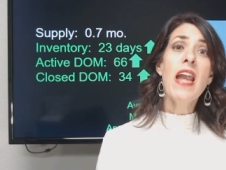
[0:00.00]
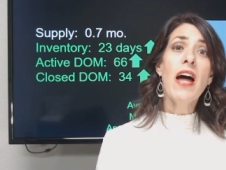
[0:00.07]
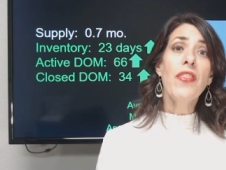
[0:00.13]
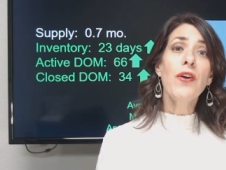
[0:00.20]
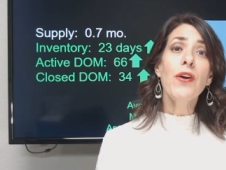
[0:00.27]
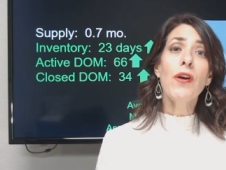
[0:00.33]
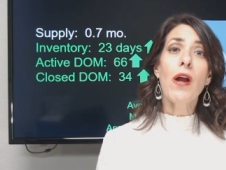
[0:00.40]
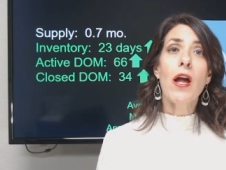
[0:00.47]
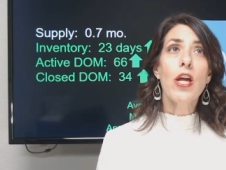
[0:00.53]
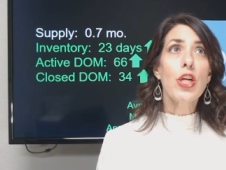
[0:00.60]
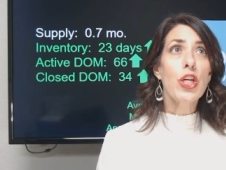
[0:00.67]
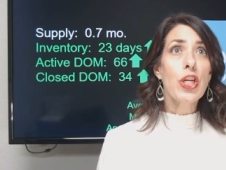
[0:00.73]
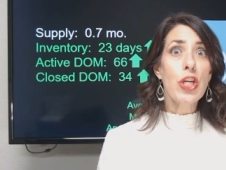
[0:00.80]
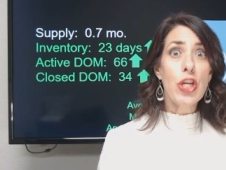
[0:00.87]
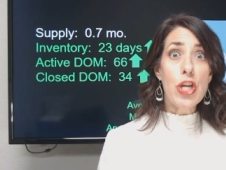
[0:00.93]

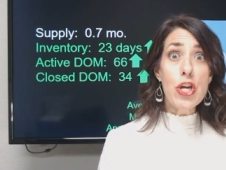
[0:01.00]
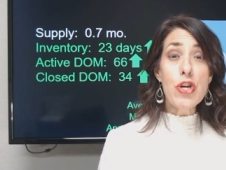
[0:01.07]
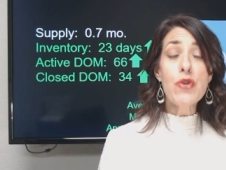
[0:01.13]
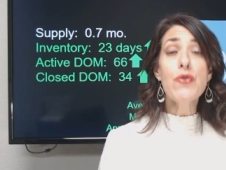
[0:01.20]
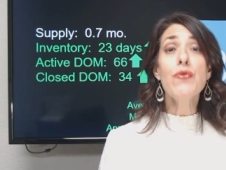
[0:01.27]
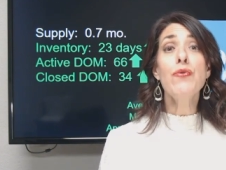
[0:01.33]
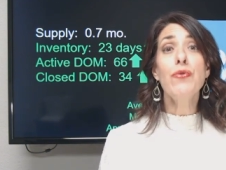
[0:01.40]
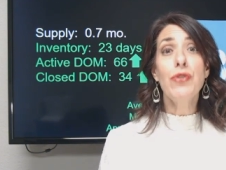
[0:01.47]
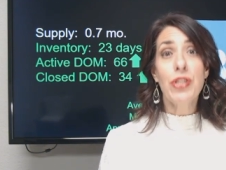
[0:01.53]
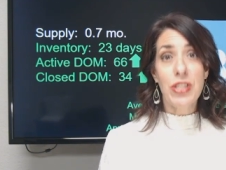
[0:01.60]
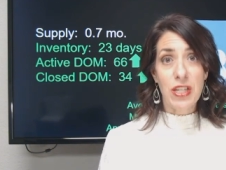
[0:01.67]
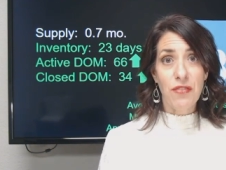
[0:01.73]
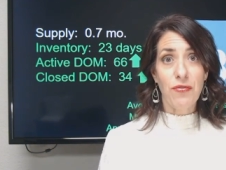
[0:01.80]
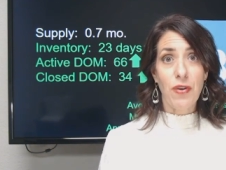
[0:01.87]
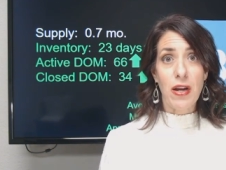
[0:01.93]
Another
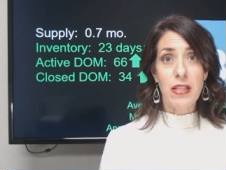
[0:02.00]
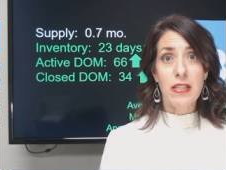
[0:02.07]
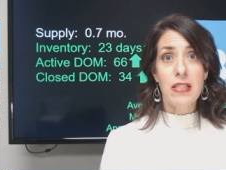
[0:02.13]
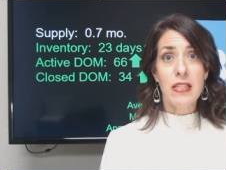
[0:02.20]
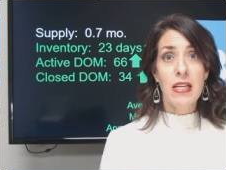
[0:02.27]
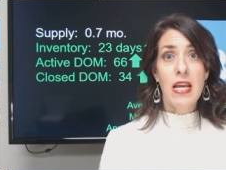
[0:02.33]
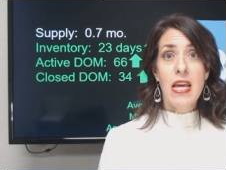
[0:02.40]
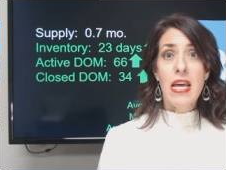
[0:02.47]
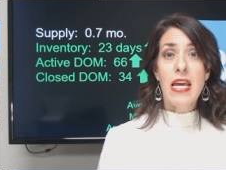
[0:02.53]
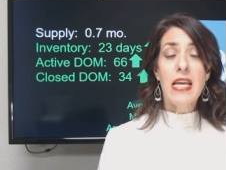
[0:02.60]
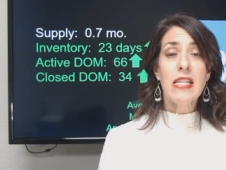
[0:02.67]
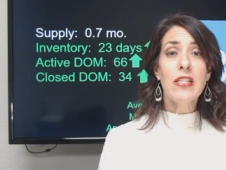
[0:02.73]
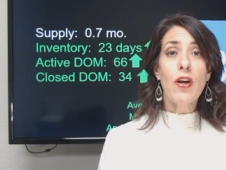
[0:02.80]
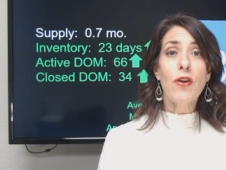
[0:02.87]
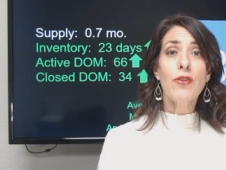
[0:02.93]
huge difference
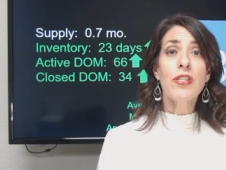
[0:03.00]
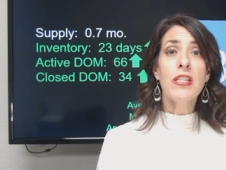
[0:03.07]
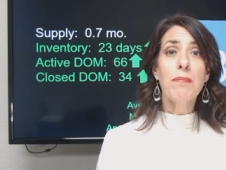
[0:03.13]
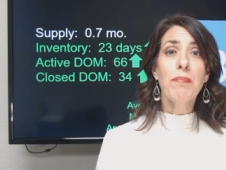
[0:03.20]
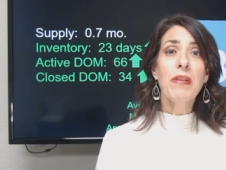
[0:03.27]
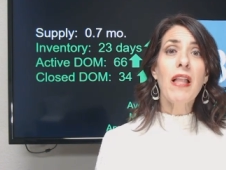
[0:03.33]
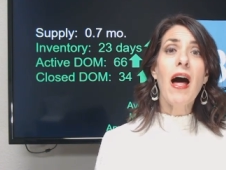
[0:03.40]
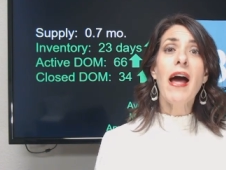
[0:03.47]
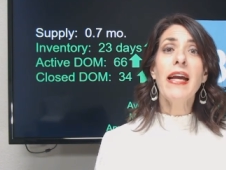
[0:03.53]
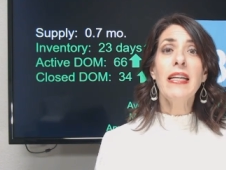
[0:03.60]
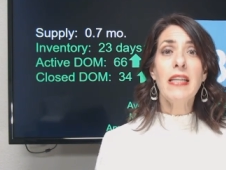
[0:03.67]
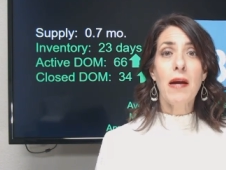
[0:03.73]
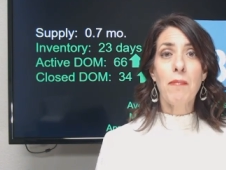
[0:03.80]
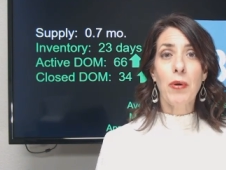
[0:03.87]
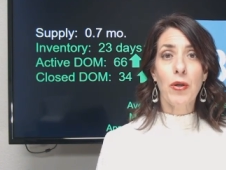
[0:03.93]
is our
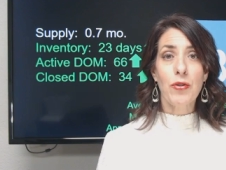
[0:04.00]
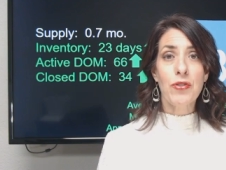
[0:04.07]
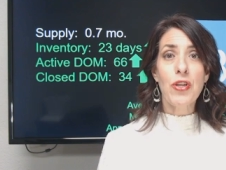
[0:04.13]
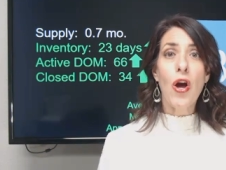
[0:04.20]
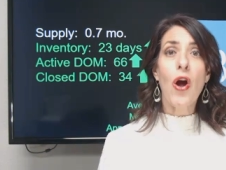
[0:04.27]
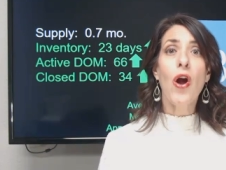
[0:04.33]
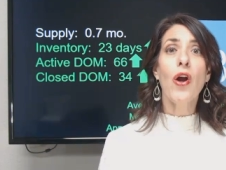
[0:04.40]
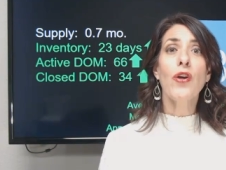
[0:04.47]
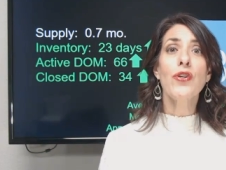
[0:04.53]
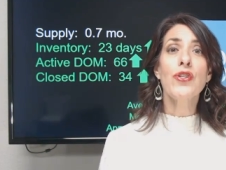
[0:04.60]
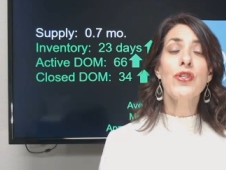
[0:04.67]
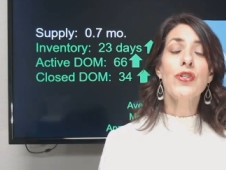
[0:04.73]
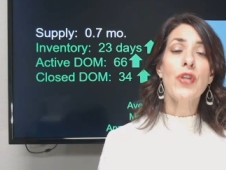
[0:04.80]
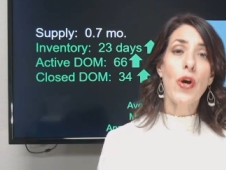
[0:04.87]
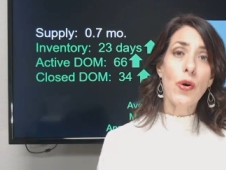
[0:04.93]
supply numbers
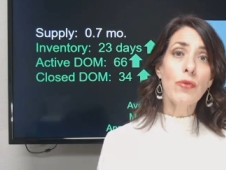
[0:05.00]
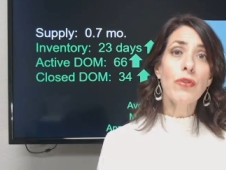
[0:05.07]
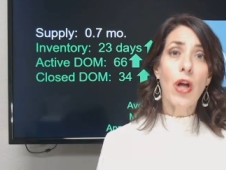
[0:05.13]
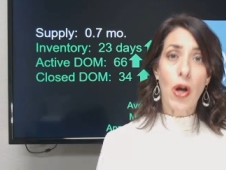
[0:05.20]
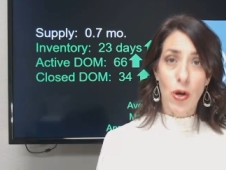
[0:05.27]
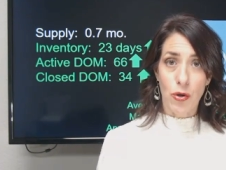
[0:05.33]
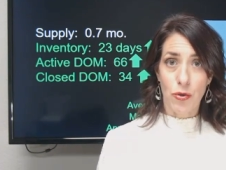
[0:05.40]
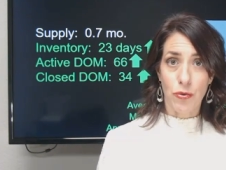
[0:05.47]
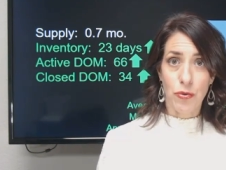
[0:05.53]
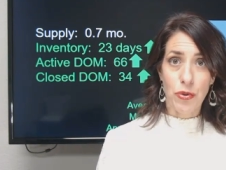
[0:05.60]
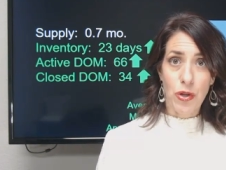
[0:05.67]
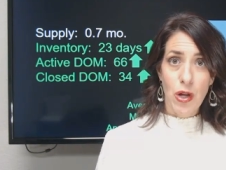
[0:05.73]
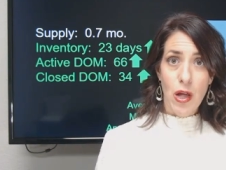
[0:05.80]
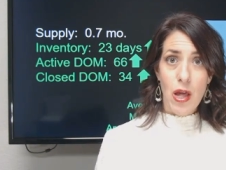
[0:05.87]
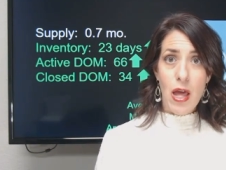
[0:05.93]
are so
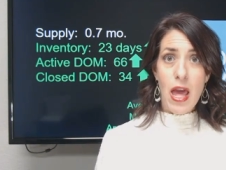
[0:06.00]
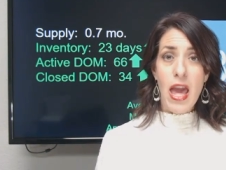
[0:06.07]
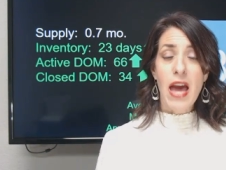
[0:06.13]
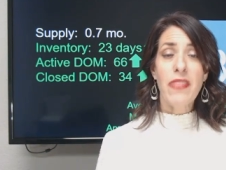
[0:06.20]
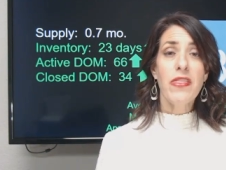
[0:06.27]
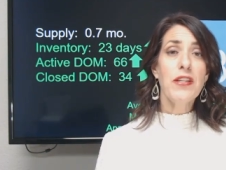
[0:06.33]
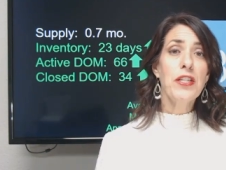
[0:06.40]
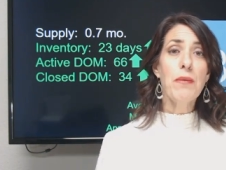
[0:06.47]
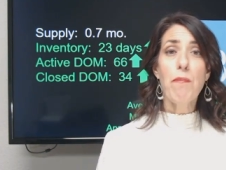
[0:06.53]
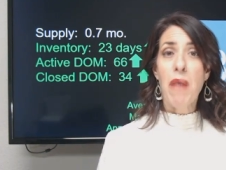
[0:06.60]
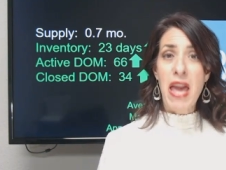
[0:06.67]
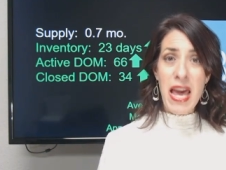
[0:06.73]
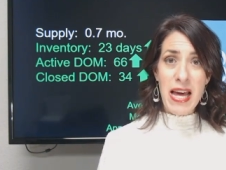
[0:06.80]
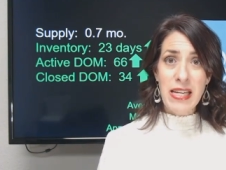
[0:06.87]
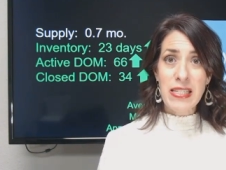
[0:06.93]
low and the
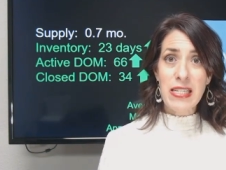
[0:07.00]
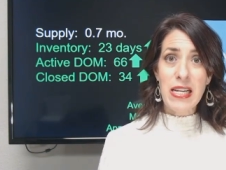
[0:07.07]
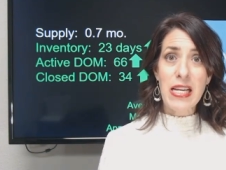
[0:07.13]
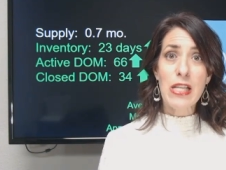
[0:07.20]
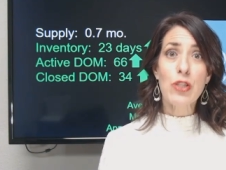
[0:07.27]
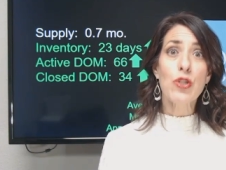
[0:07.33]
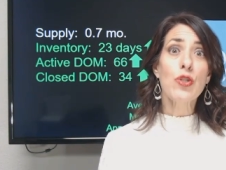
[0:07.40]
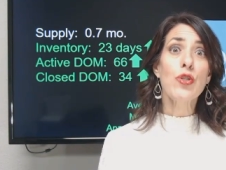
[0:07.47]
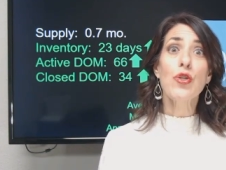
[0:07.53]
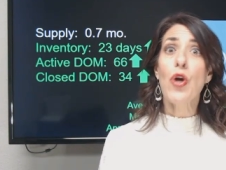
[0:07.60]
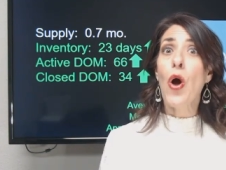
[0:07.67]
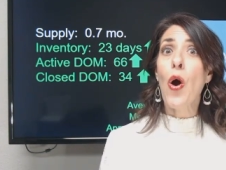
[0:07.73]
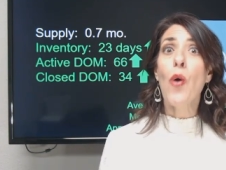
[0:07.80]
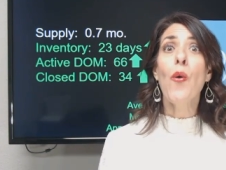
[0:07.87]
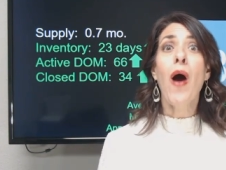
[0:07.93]
demand is
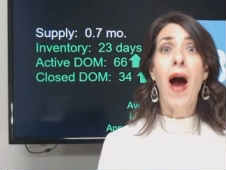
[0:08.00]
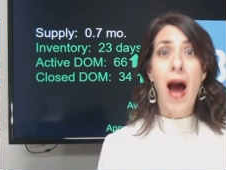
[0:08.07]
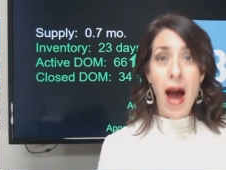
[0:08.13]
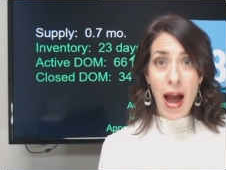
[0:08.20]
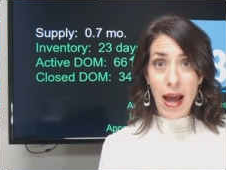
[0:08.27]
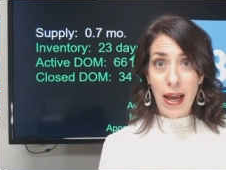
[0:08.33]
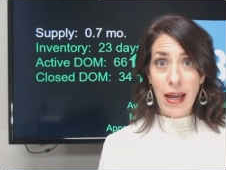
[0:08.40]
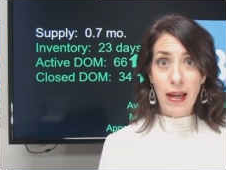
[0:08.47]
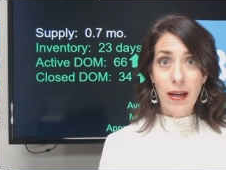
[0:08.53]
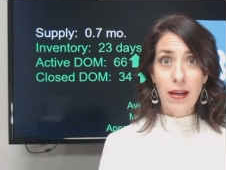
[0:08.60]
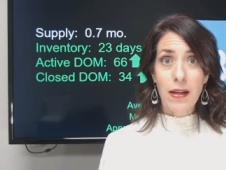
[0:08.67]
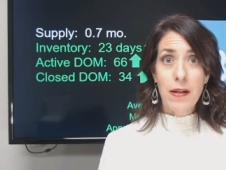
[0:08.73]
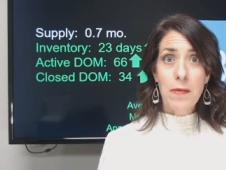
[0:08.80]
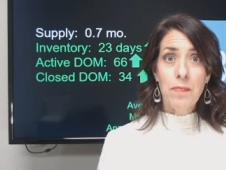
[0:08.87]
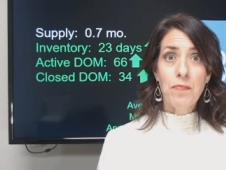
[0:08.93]
so
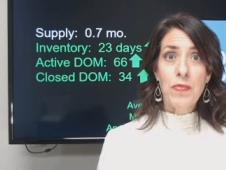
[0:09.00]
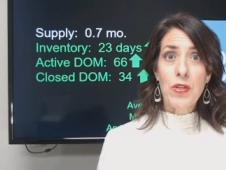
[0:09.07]
high.